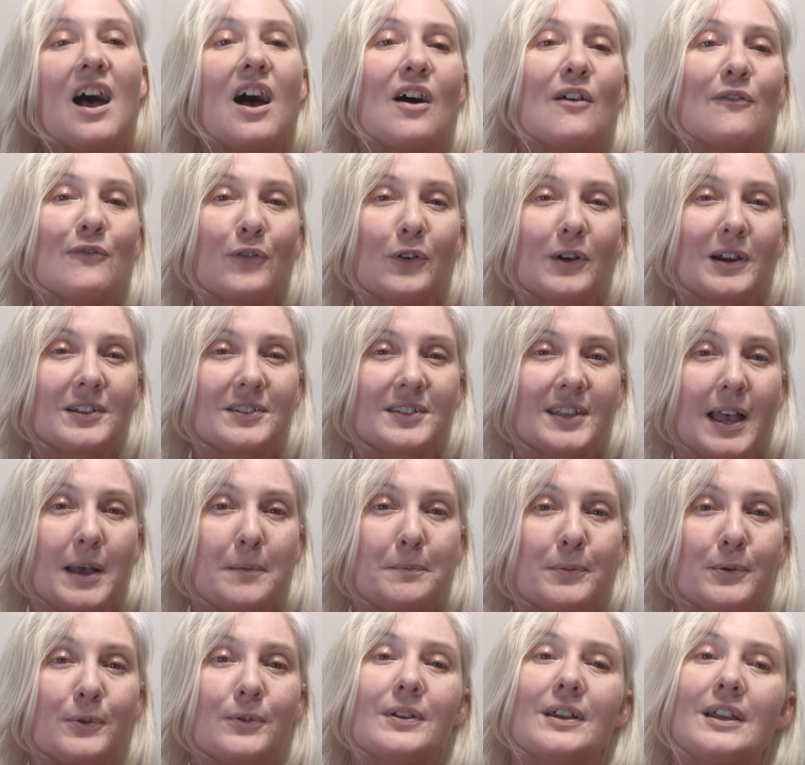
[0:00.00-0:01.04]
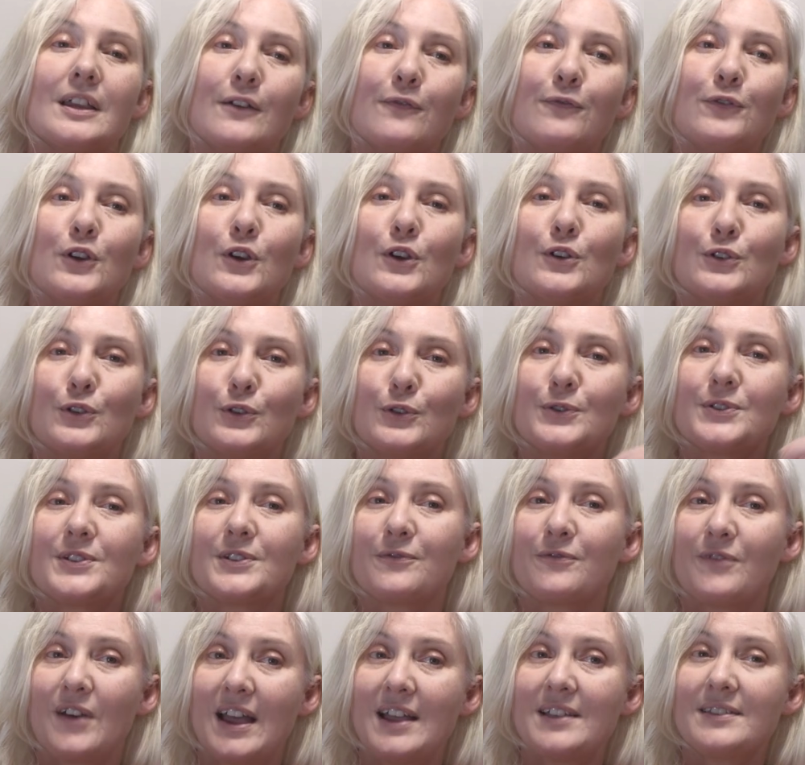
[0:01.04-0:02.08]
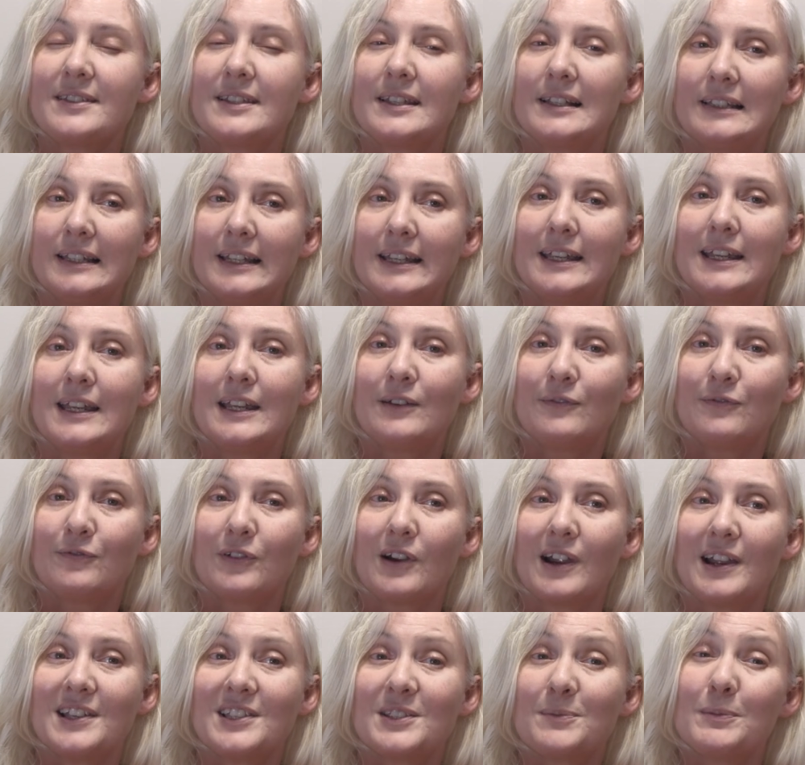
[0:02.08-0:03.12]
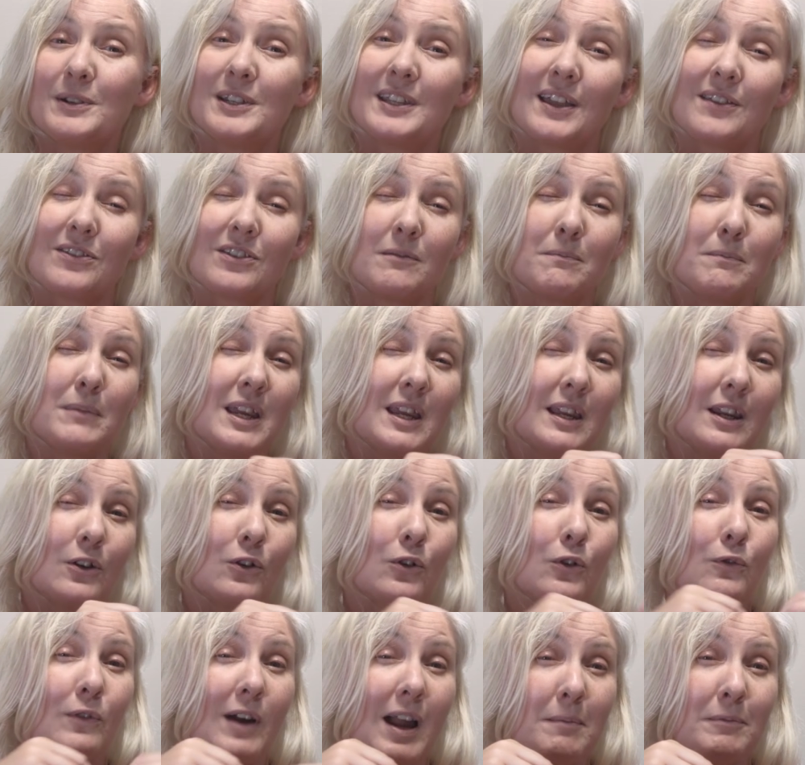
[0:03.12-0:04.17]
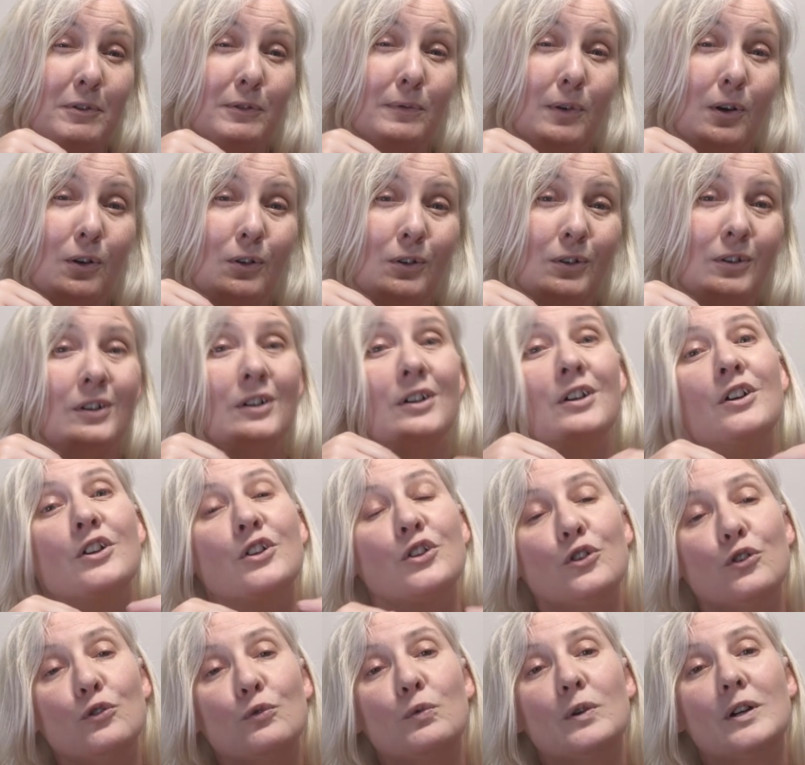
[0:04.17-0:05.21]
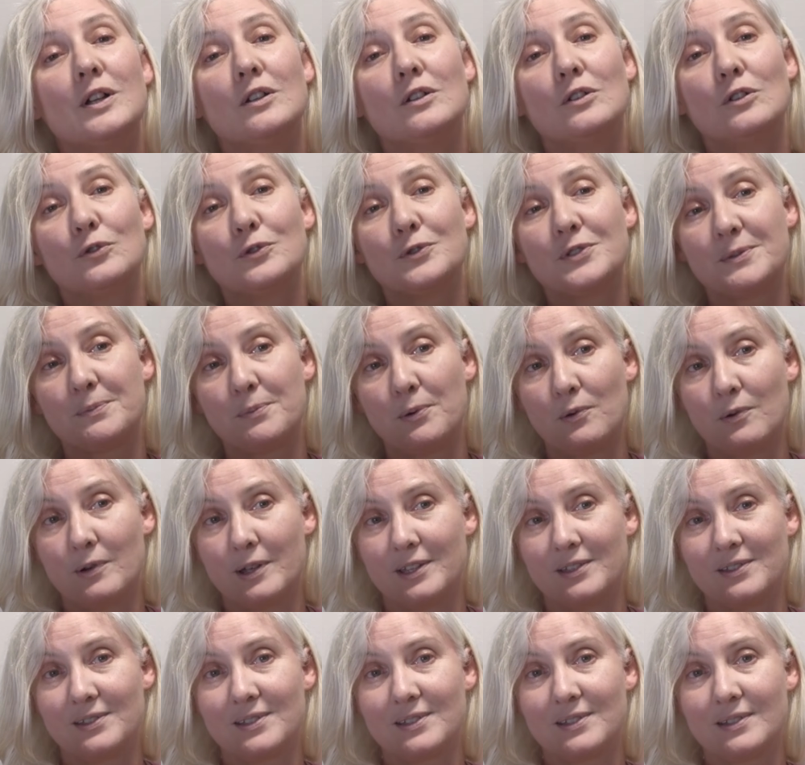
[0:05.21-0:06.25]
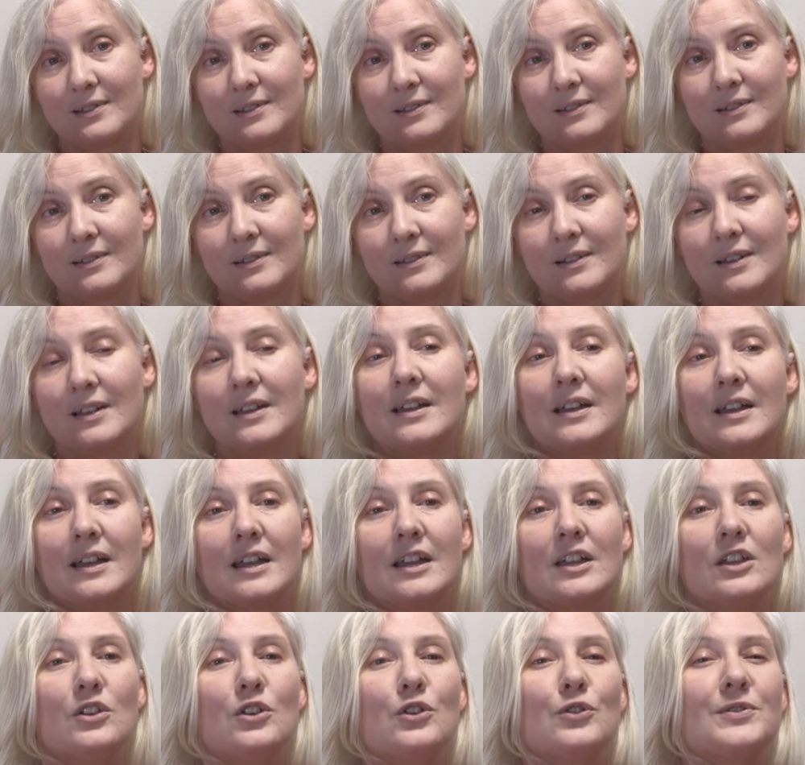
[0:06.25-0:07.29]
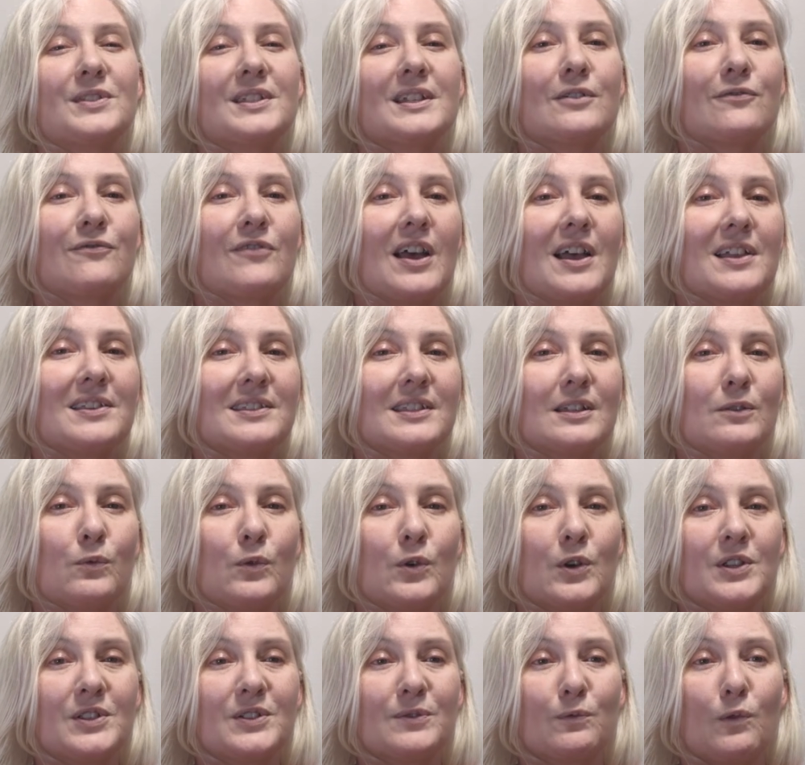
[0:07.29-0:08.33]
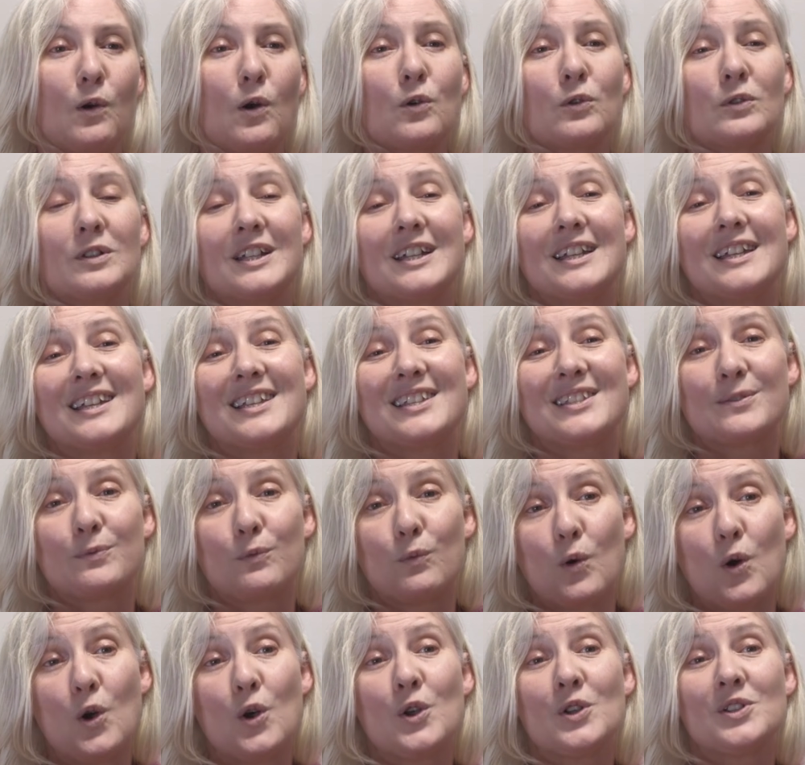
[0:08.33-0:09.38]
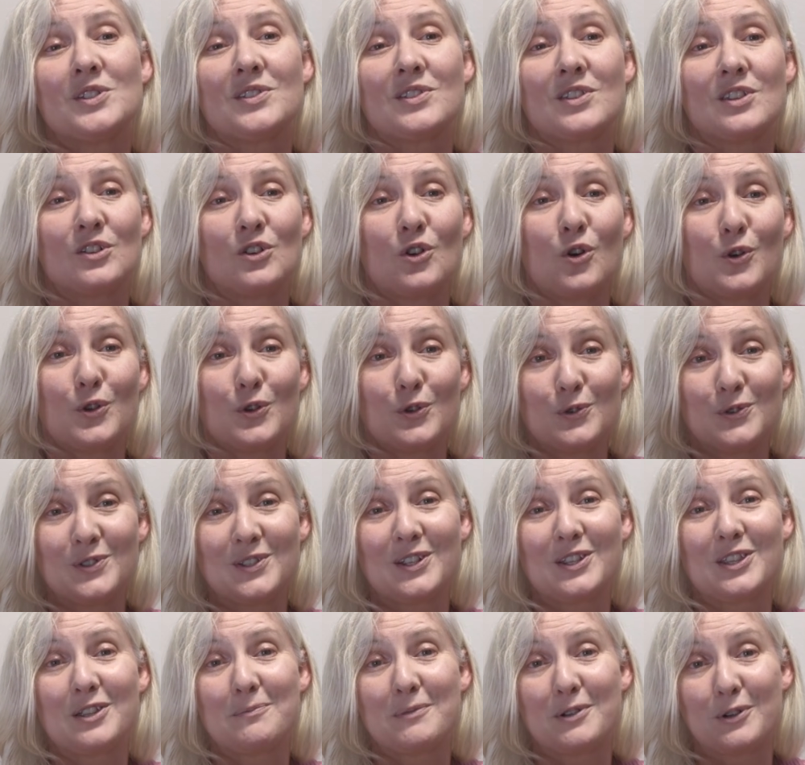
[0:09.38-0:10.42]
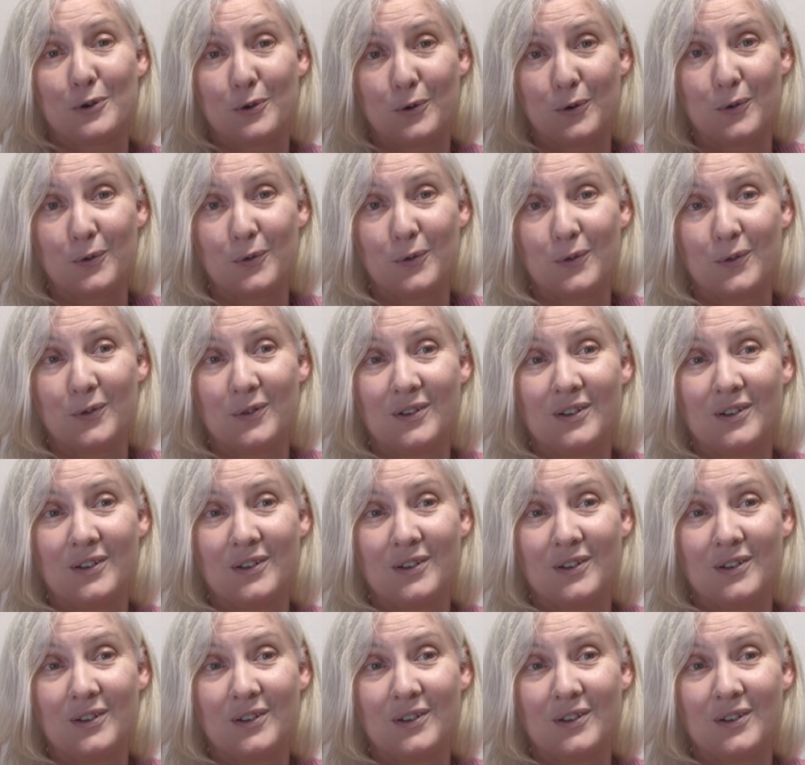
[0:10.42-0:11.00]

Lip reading: For example, if you use a fancy linking phrase but get the meaning or grammar wrong, you will lose points. Using fancy words wrongly is worse than not using them at all.